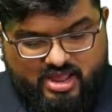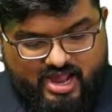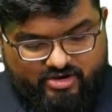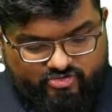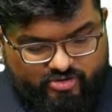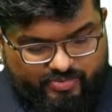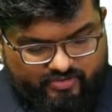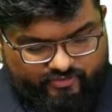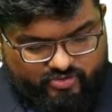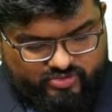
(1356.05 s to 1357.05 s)
And
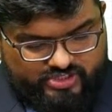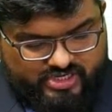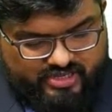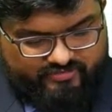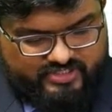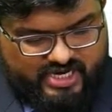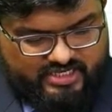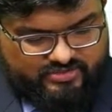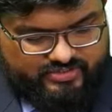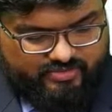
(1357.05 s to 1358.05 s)
triple fusion gives
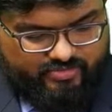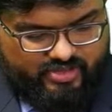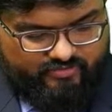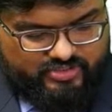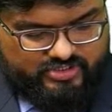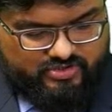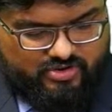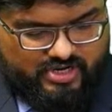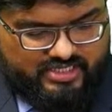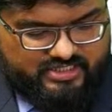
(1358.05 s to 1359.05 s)
rise to something which is
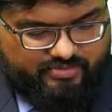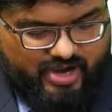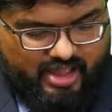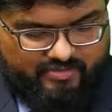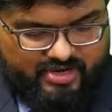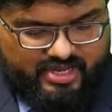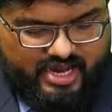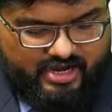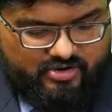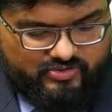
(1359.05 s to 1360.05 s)
called as a primary
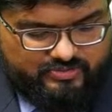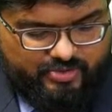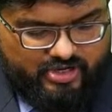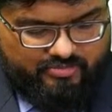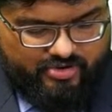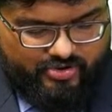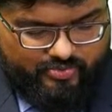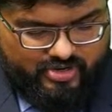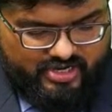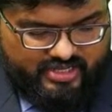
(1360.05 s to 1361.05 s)
endosperm
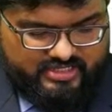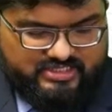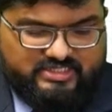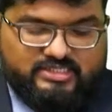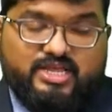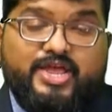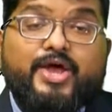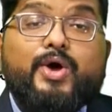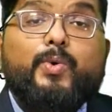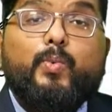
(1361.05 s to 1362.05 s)
nucleus,
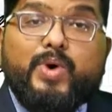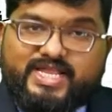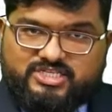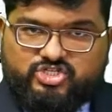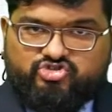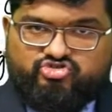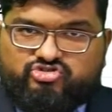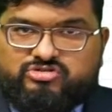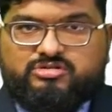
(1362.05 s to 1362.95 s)
which